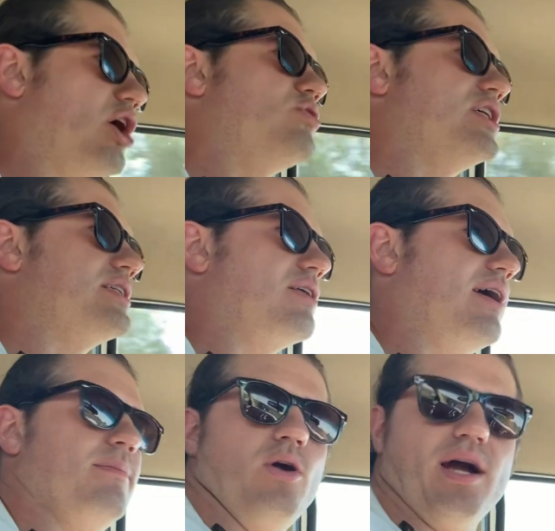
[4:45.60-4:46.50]

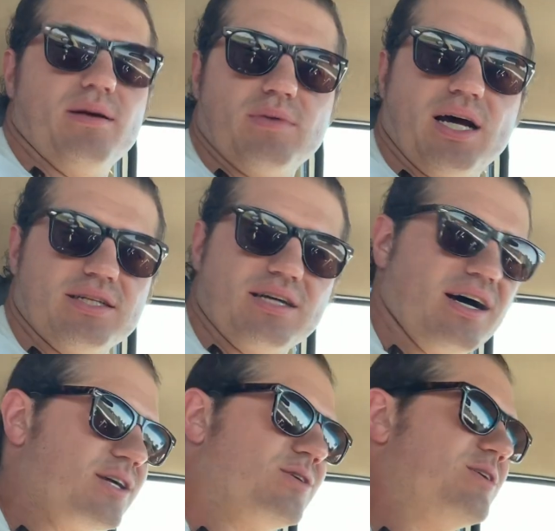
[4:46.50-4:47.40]
Disclaimer: I am not a
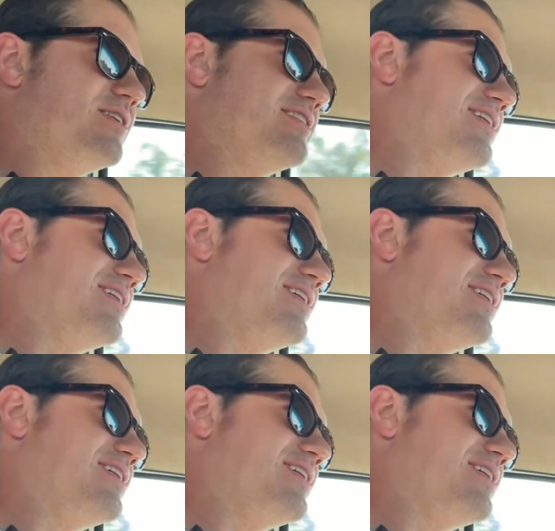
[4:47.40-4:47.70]
doctor,